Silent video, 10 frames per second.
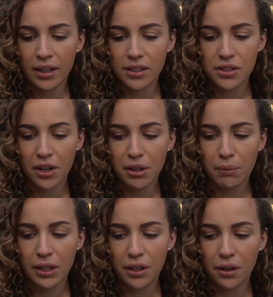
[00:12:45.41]
it's only
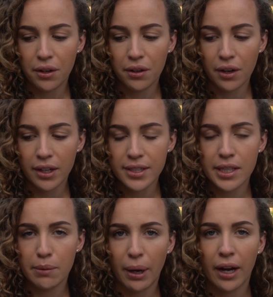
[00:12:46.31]
when you kind of
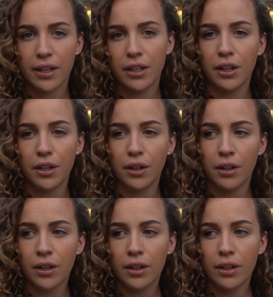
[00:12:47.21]
sit back and
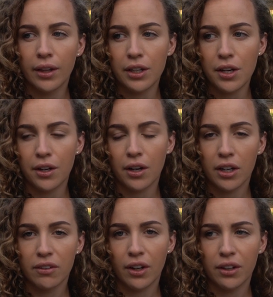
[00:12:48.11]
then you can
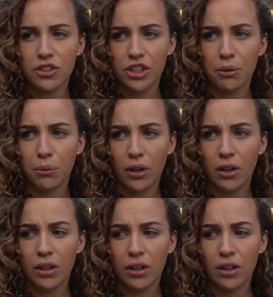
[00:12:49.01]
kind of go, do you know what,